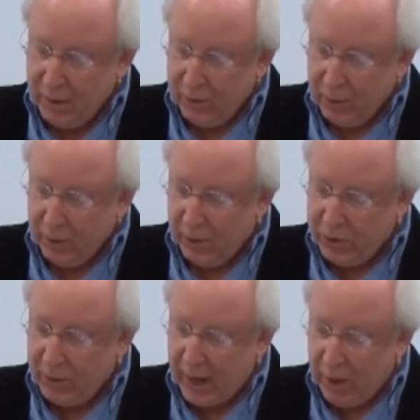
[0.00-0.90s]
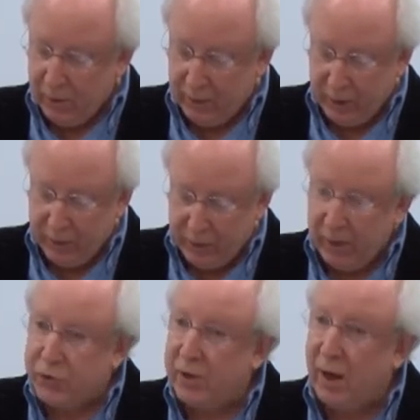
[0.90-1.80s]
For her to outlive
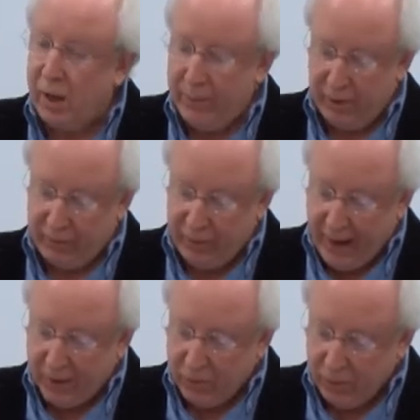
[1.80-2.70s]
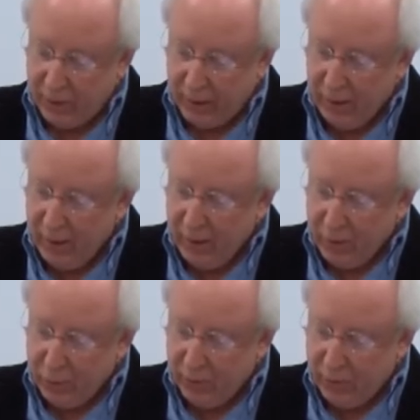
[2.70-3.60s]
a job in a factory
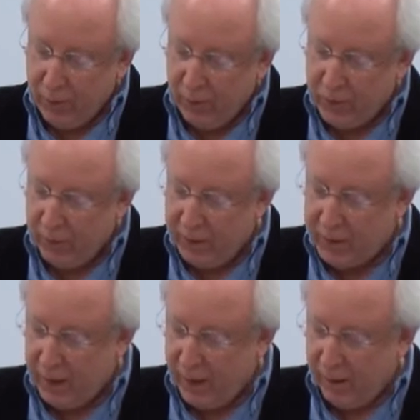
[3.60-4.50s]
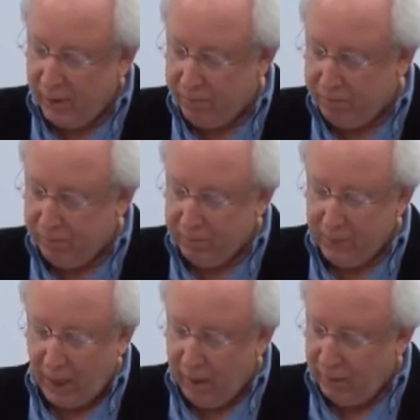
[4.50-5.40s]
to afford to retire,
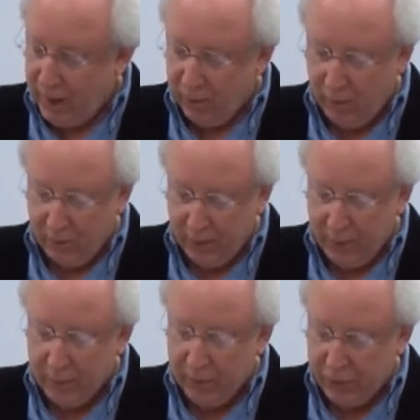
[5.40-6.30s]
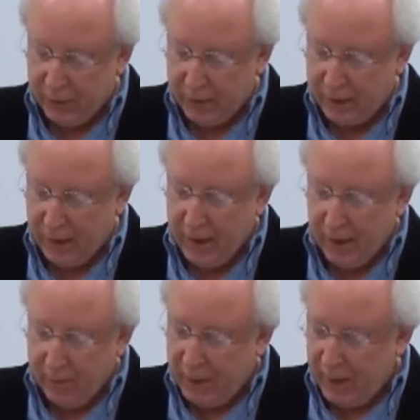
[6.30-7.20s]
and not only purchase
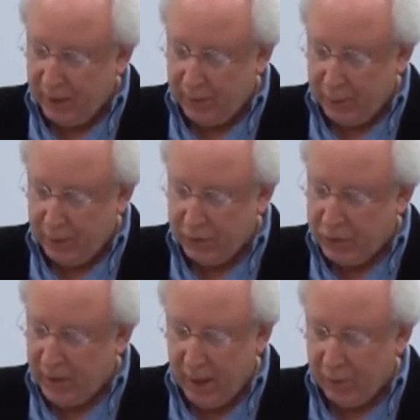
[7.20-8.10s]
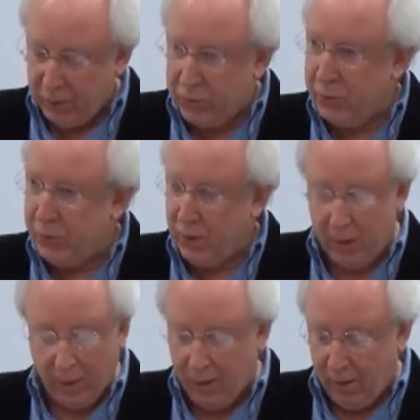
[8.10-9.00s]
a pocketbook to outdo
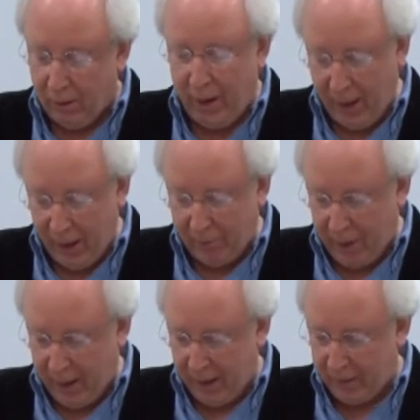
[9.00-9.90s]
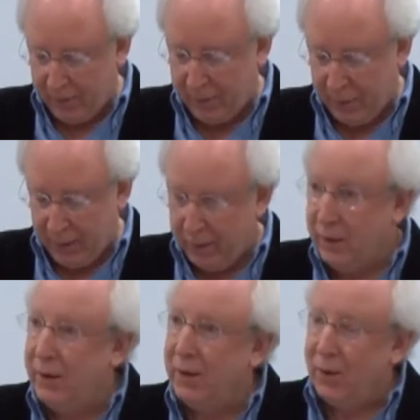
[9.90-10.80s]
all handbags, but
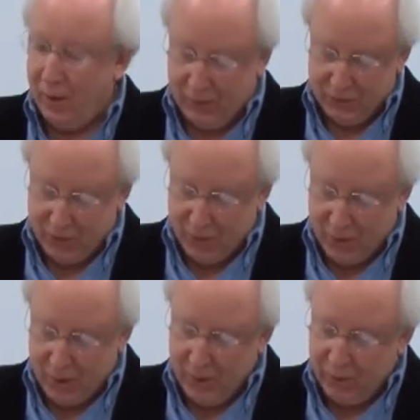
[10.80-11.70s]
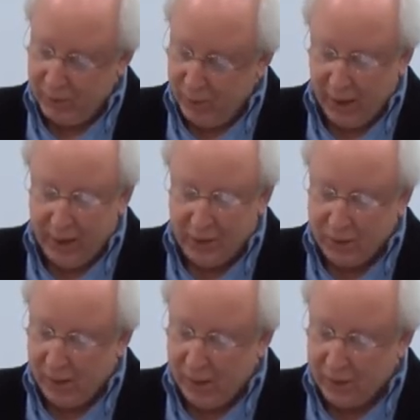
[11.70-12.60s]
also to buy a
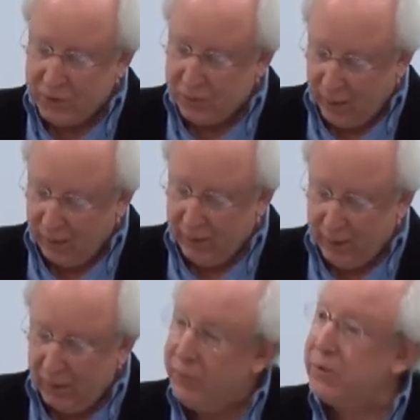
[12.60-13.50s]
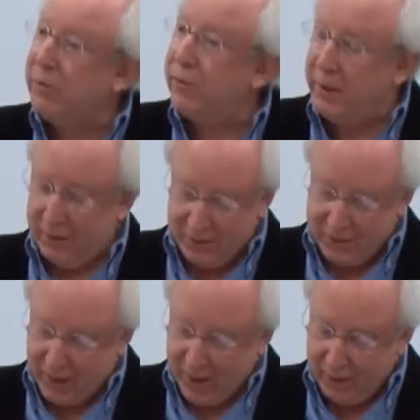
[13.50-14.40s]
dog small enough to fit
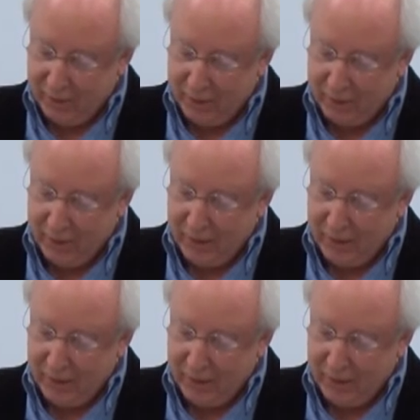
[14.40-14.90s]
inside of it